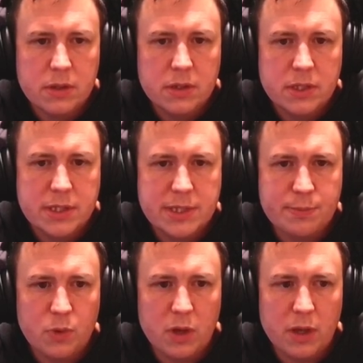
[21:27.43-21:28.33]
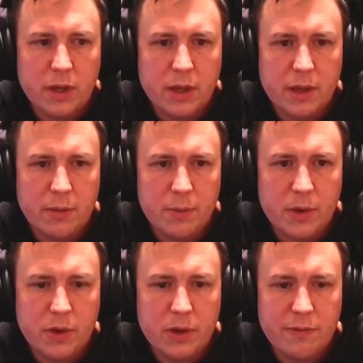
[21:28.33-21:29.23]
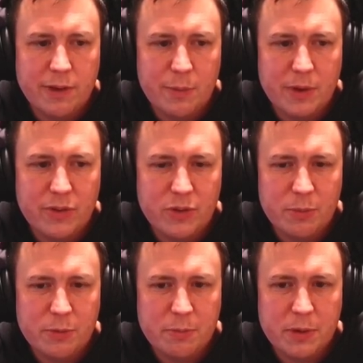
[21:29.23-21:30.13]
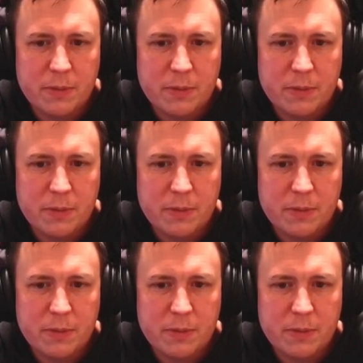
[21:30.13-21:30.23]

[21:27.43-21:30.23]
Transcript: This is more like it. We've got none of our 1-drops, but